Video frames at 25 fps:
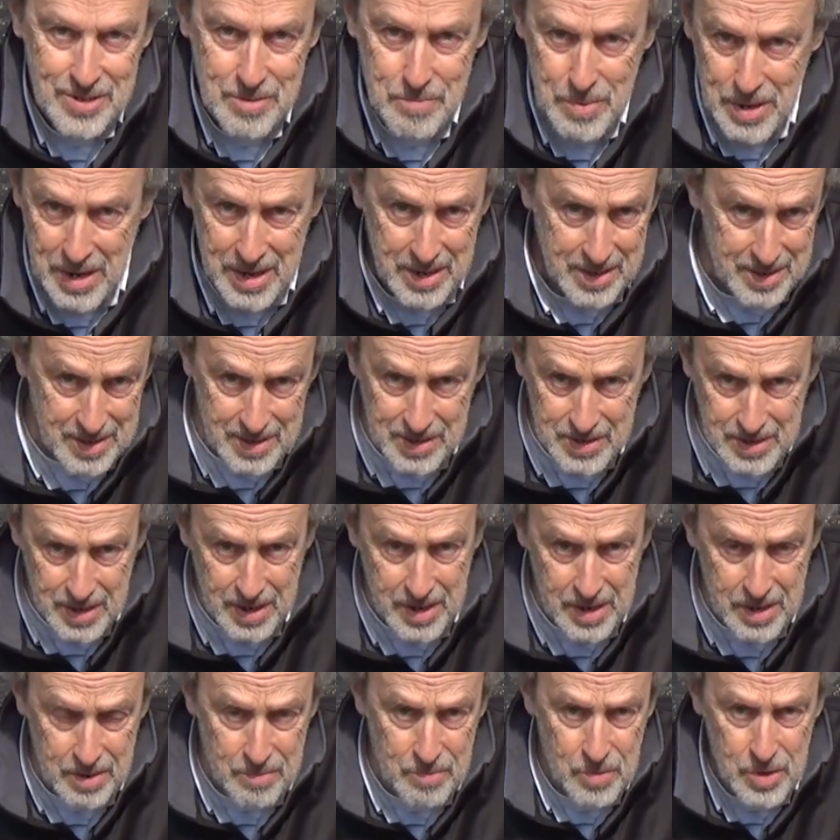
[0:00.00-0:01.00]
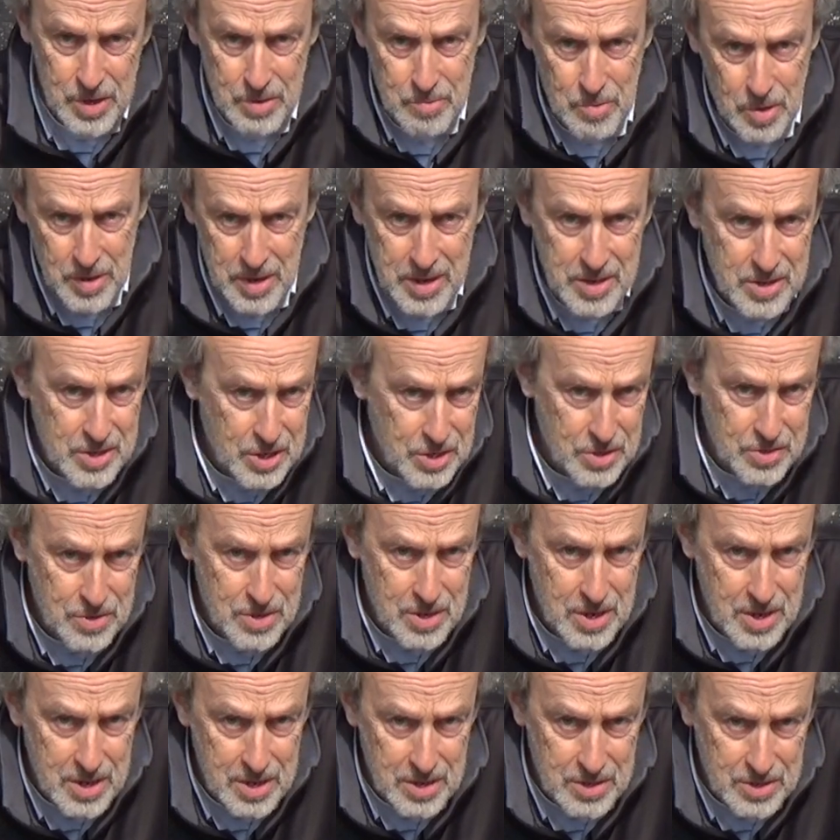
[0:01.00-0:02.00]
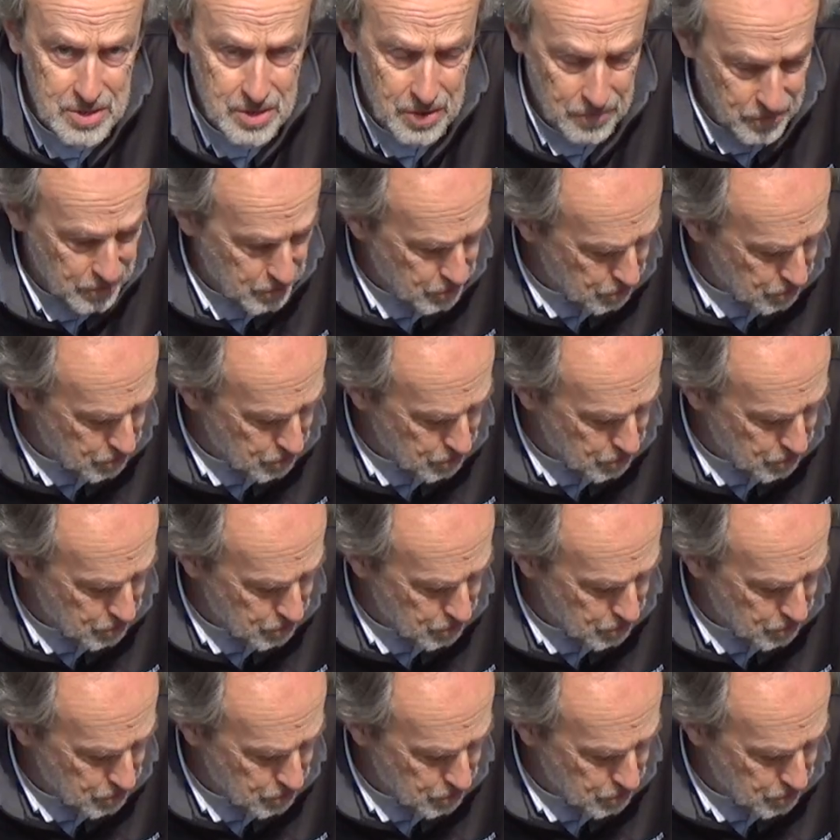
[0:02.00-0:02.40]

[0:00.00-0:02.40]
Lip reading: the bike, and I say he won it 2 years on the